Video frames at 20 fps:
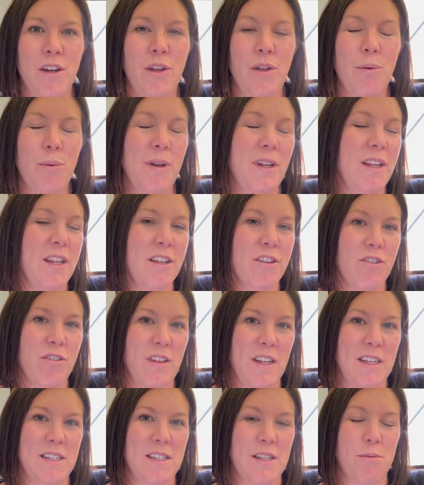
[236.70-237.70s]
One of the other
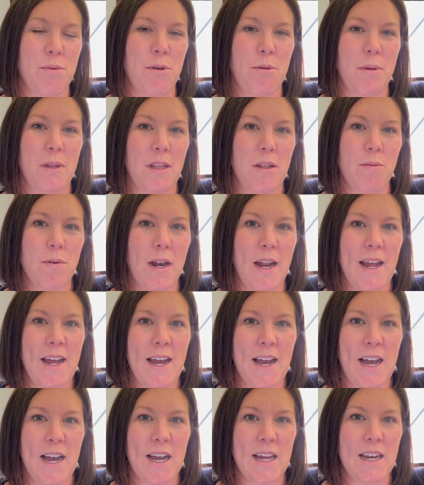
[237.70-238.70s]
things that we really want to
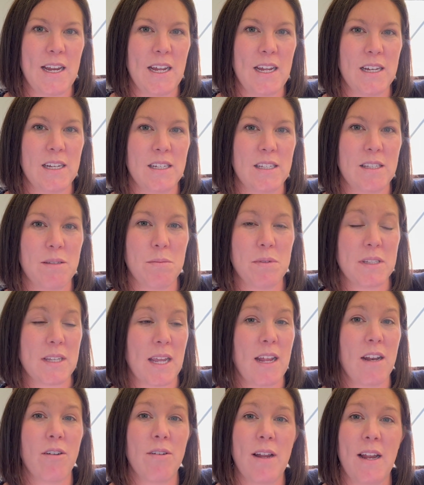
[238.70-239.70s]
add is
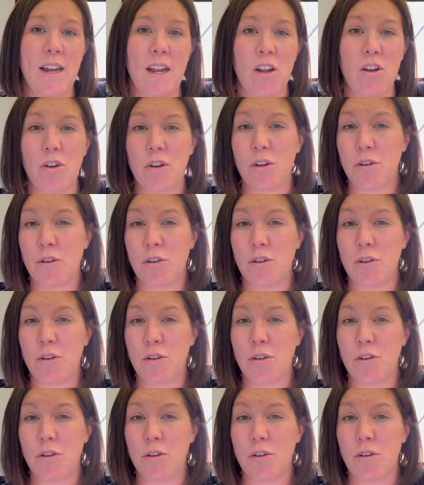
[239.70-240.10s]
mosquito netting, or